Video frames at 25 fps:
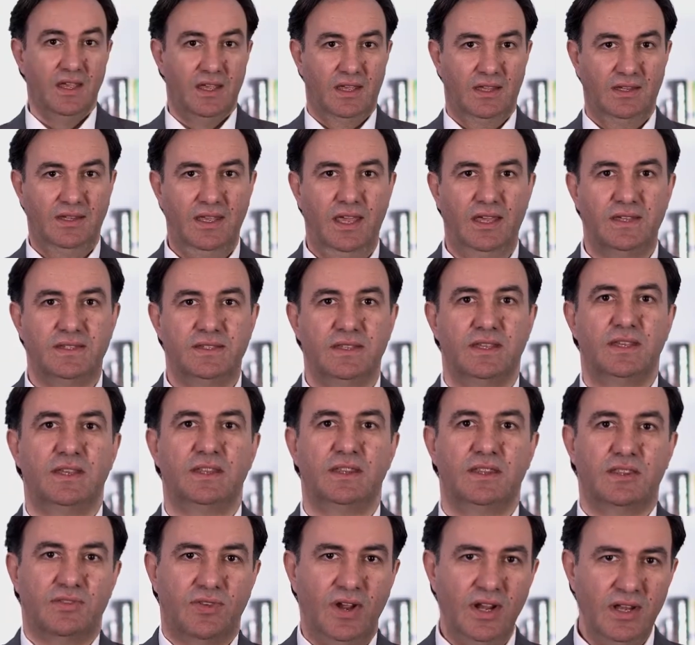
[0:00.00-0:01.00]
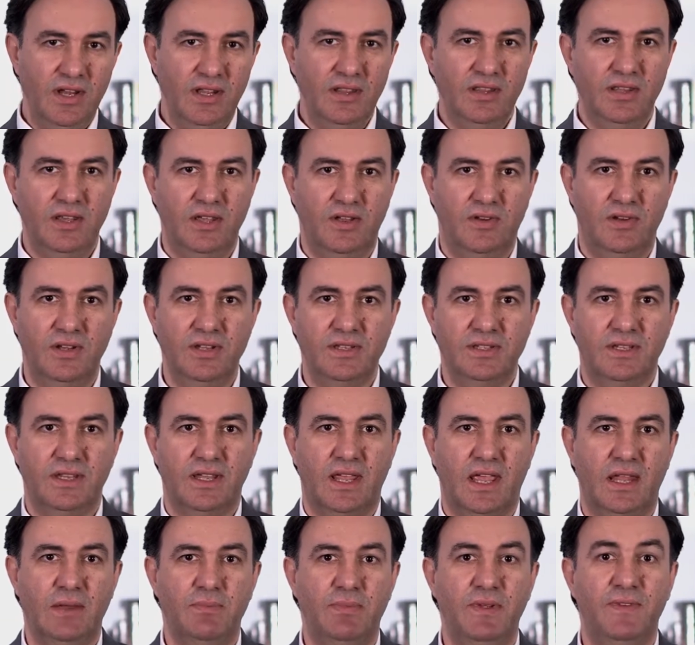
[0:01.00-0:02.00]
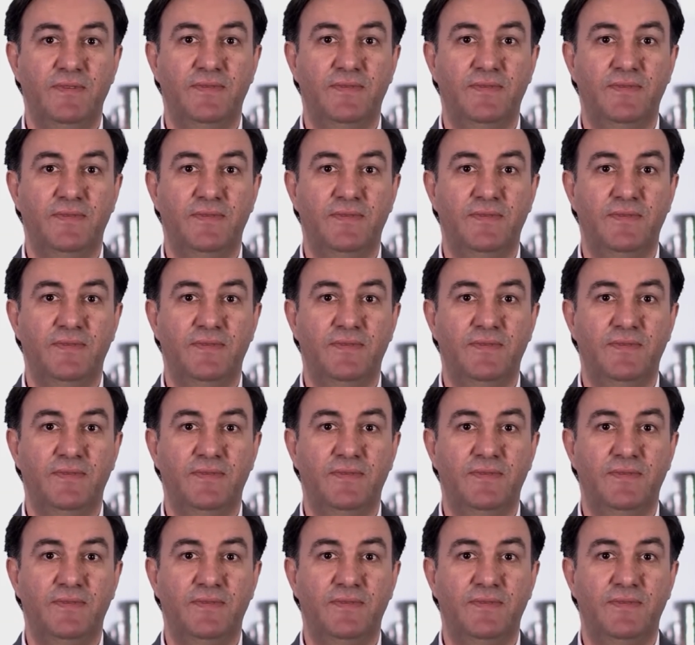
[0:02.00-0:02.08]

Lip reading: Yes, trading theories can be